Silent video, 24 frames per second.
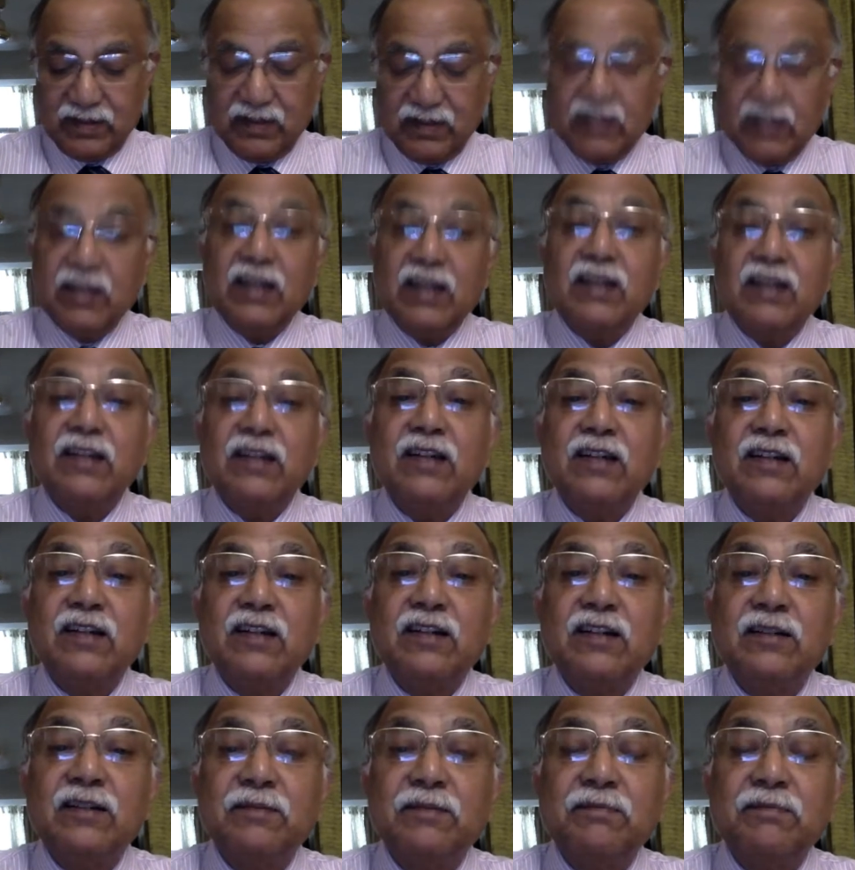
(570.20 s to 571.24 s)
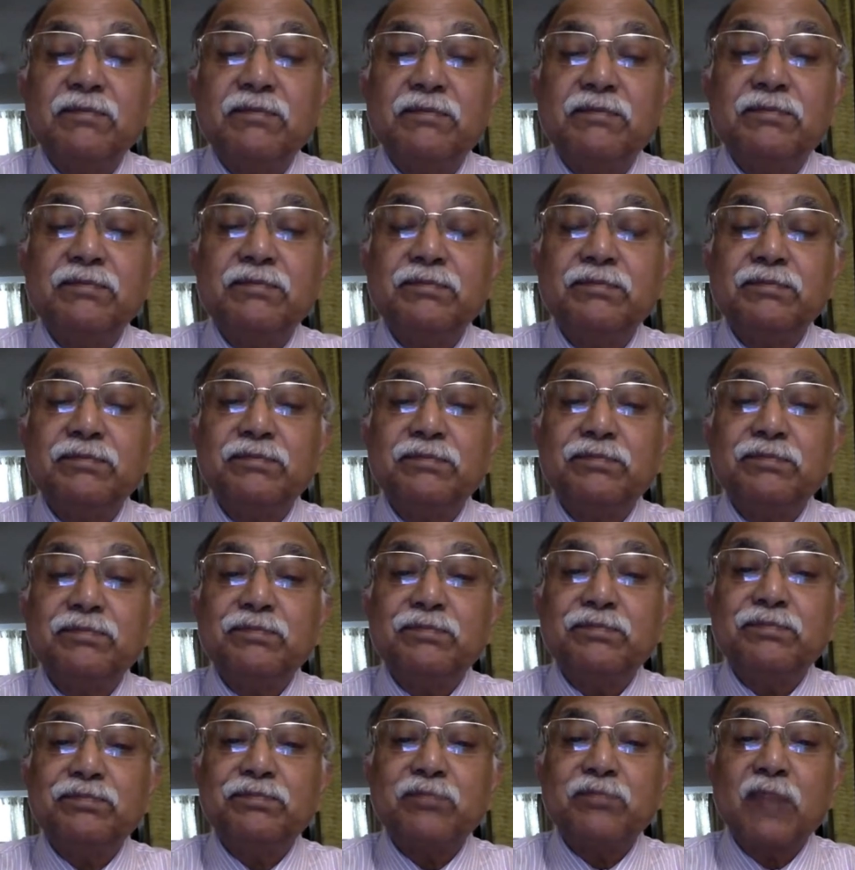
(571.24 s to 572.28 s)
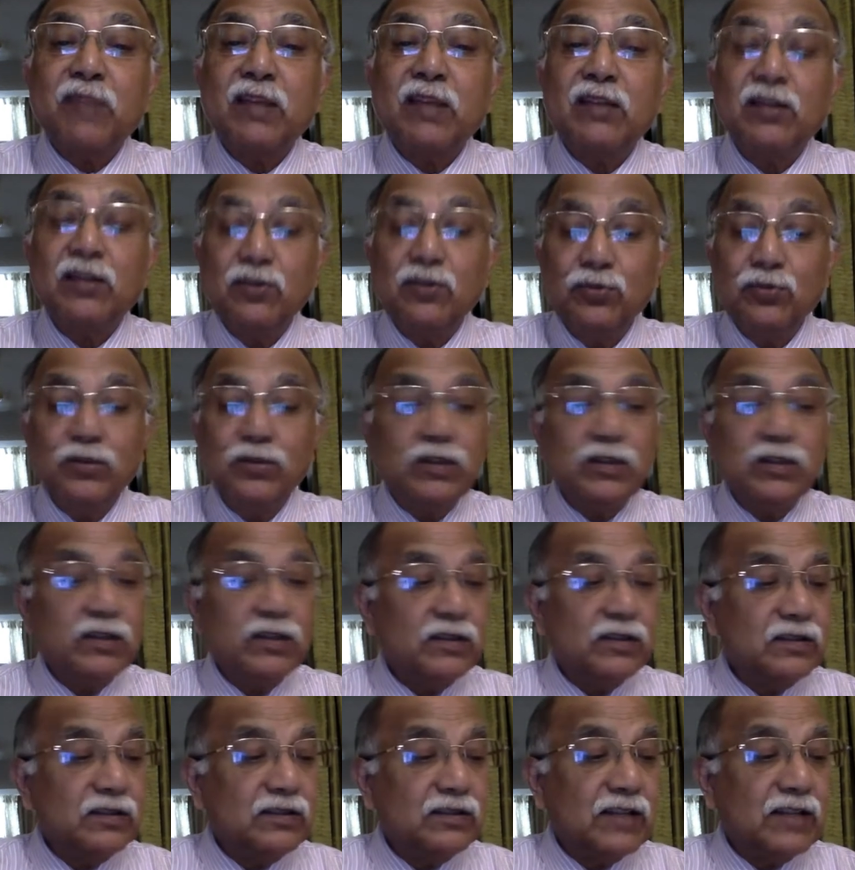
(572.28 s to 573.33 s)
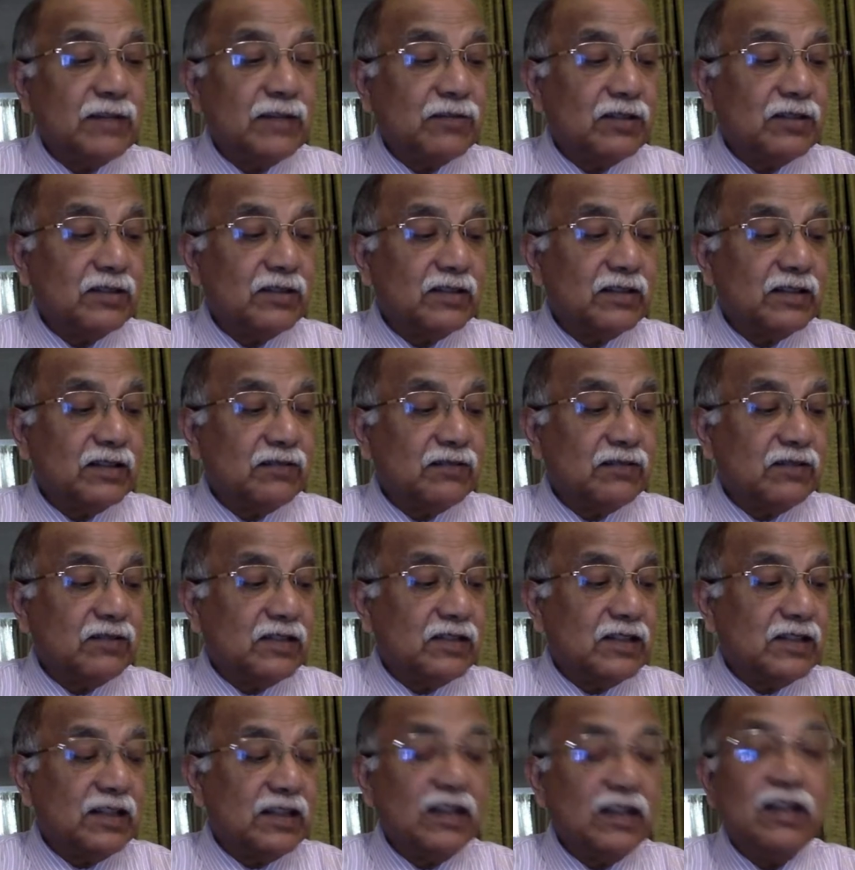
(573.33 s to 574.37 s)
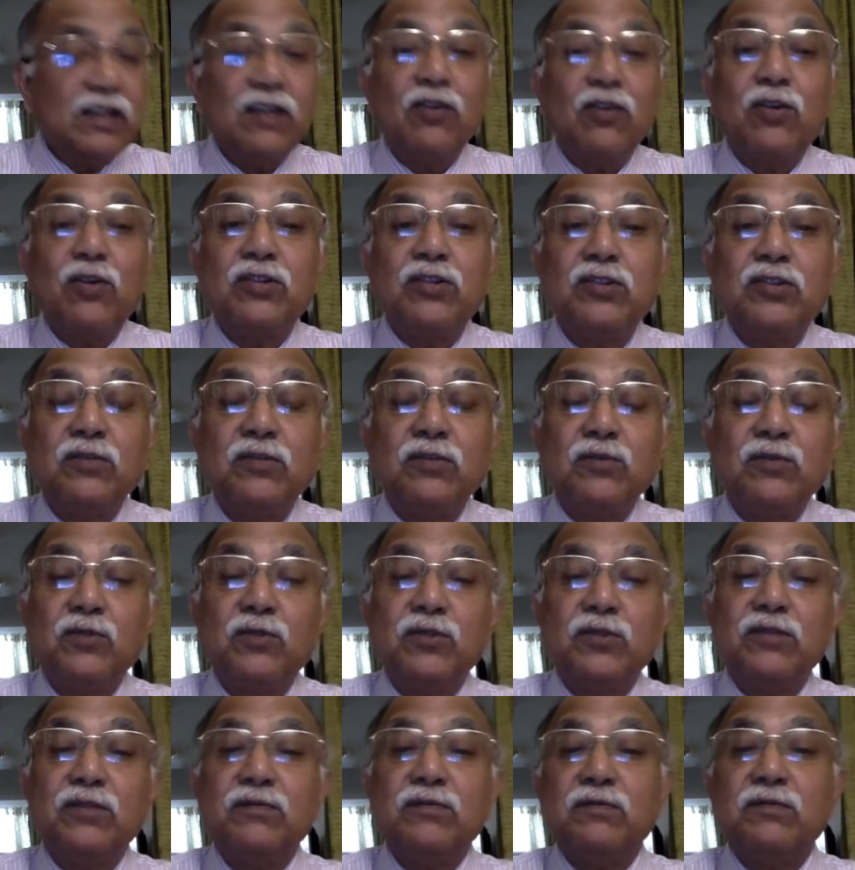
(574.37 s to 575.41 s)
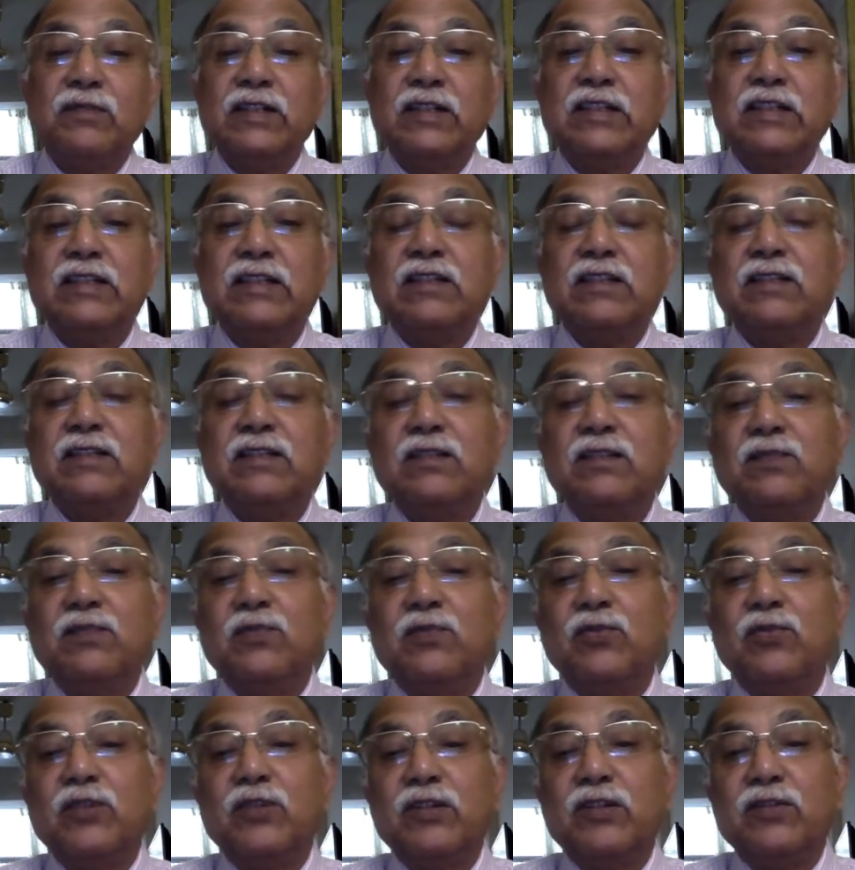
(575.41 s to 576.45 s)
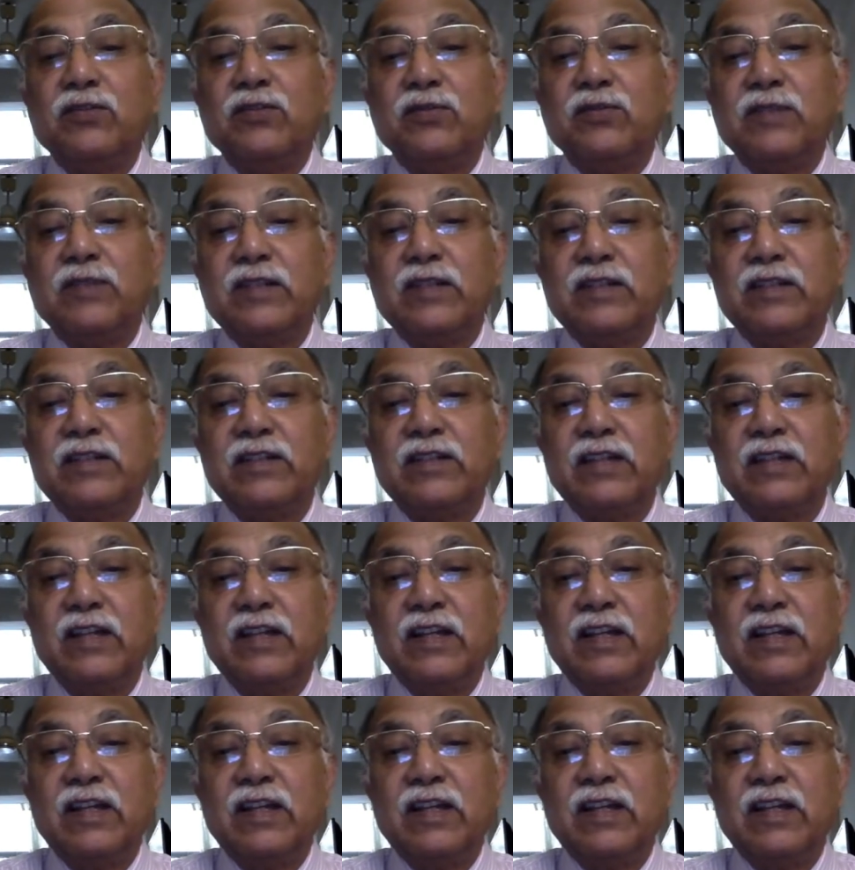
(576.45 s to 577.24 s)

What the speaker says: In the Luke chapter that we see, there are lots of verses devoted towards